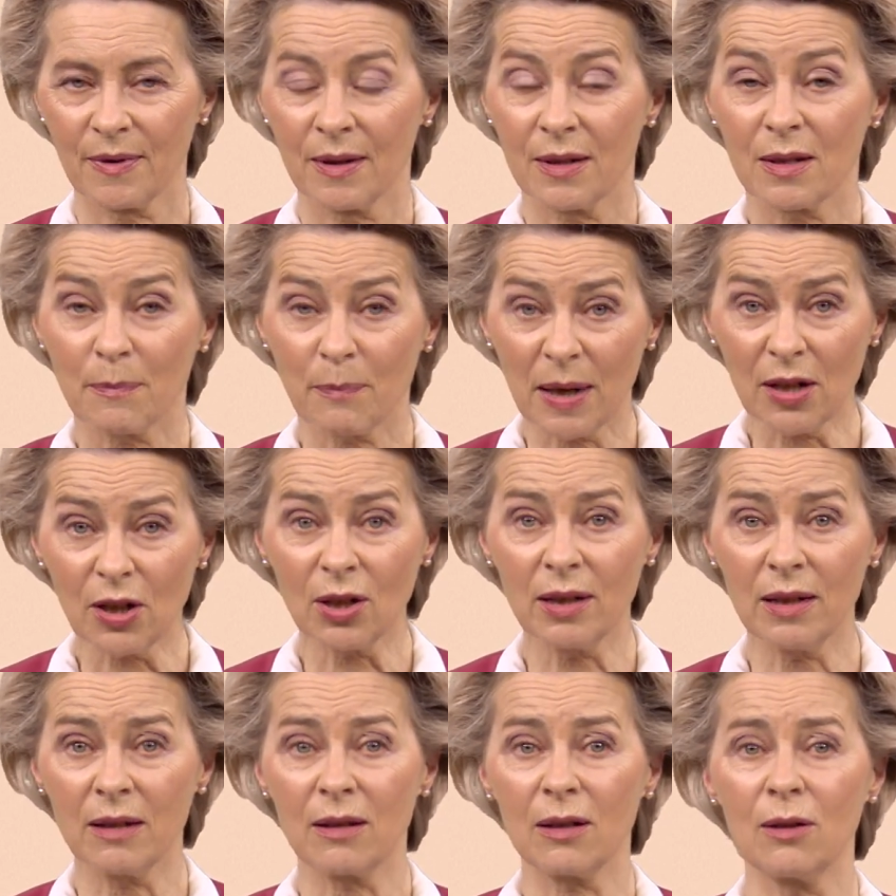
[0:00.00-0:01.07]
especially
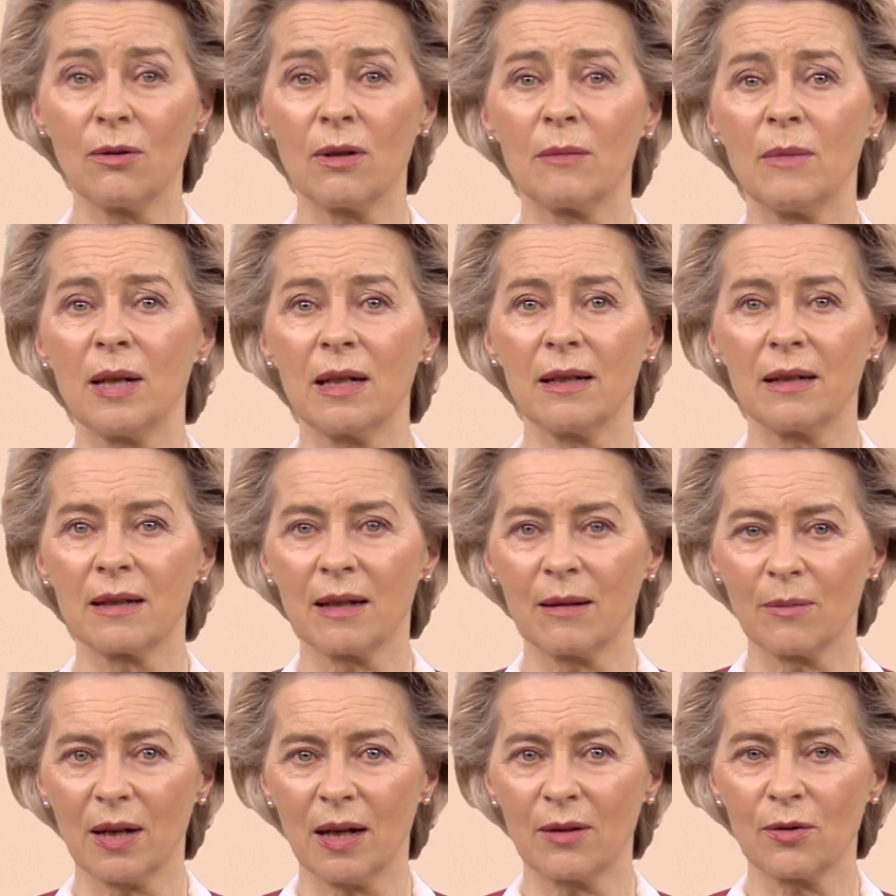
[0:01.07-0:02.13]
in the low and middle income
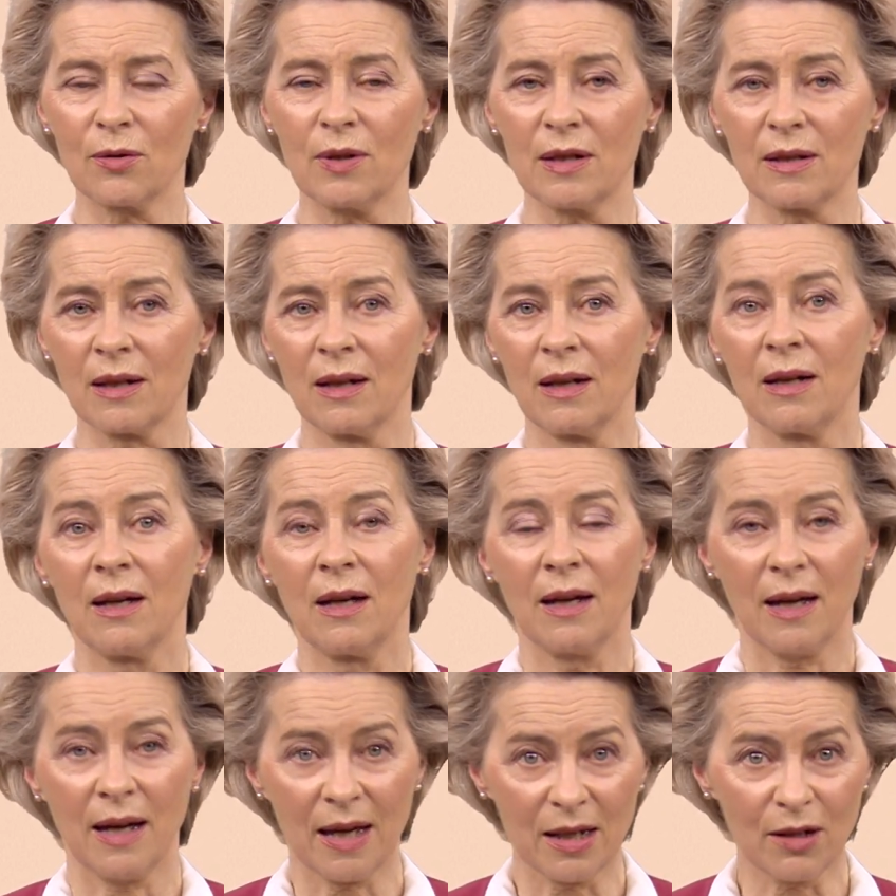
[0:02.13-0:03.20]
countries
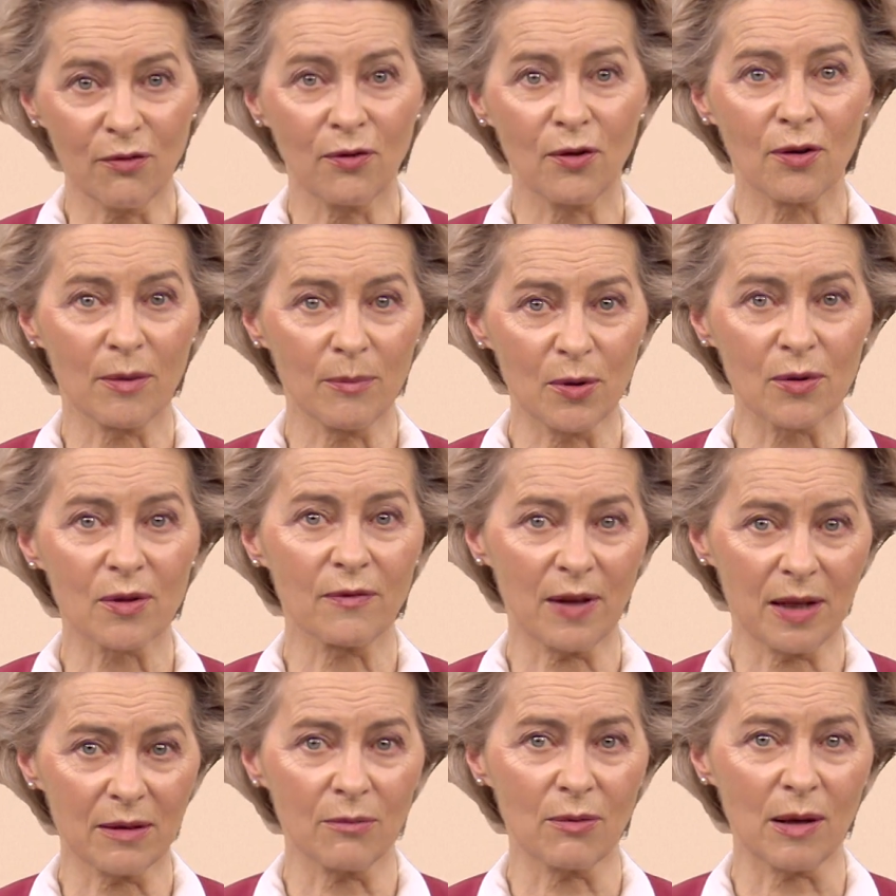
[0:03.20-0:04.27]
and for the most
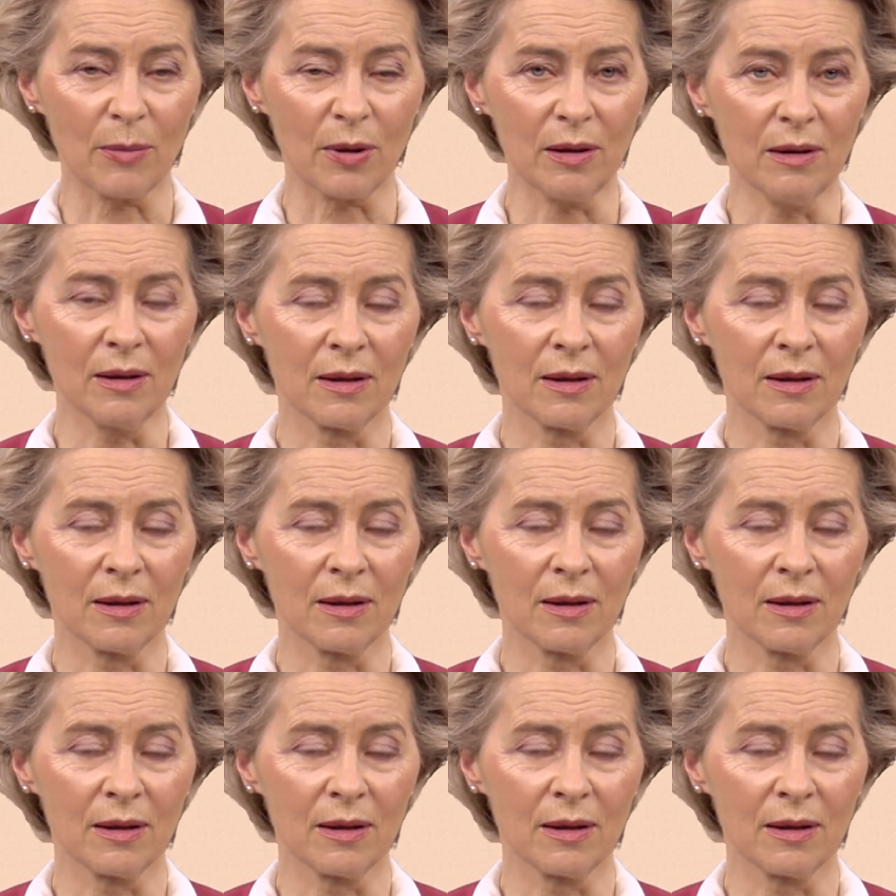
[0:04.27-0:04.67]
vulnerable.